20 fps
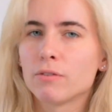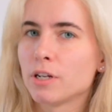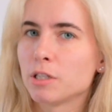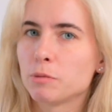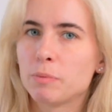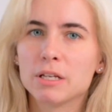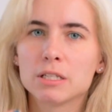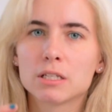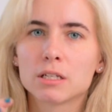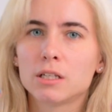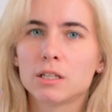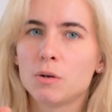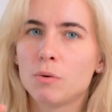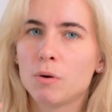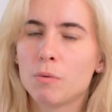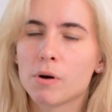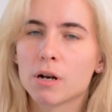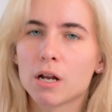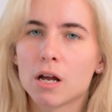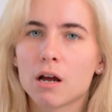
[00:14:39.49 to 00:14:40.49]
It's basically we
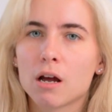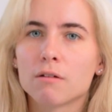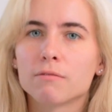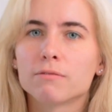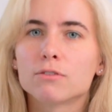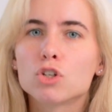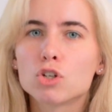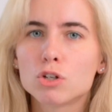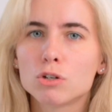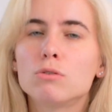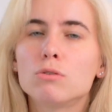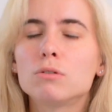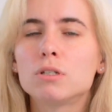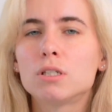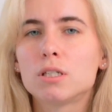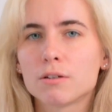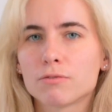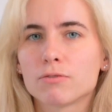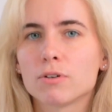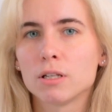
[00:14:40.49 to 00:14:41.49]
want to have 2
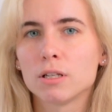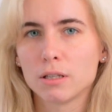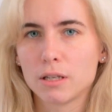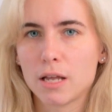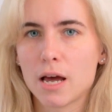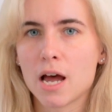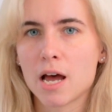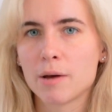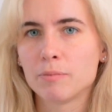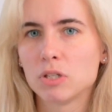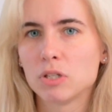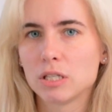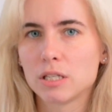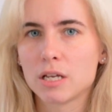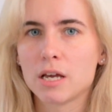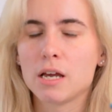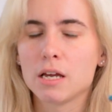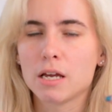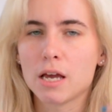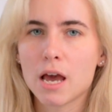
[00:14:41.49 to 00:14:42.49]
different labs
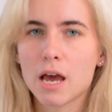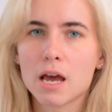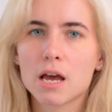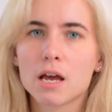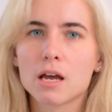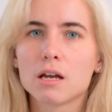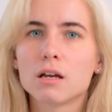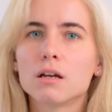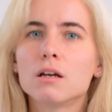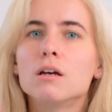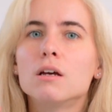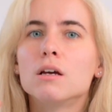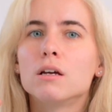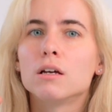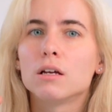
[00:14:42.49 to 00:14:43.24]
saying, hey,